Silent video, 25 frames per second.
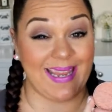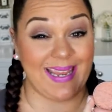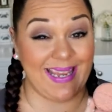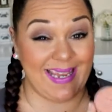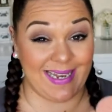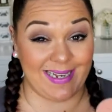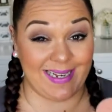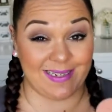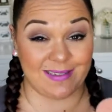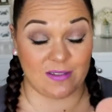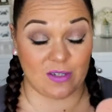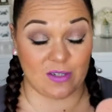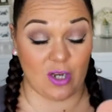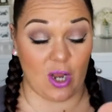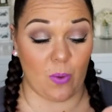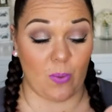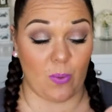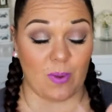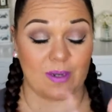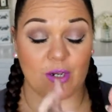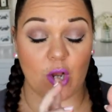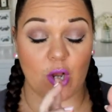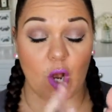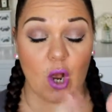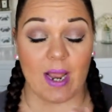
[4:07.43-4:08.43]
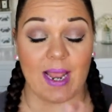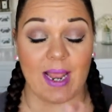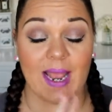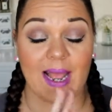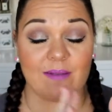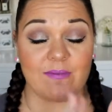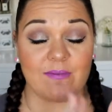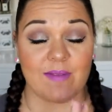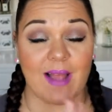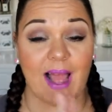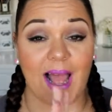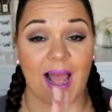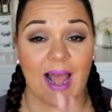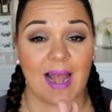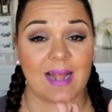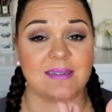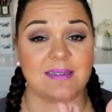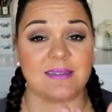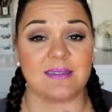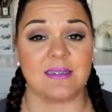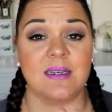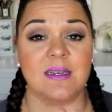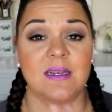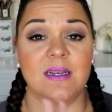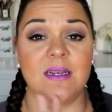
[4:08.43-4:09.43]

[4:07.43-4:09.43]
years ago, and I have had,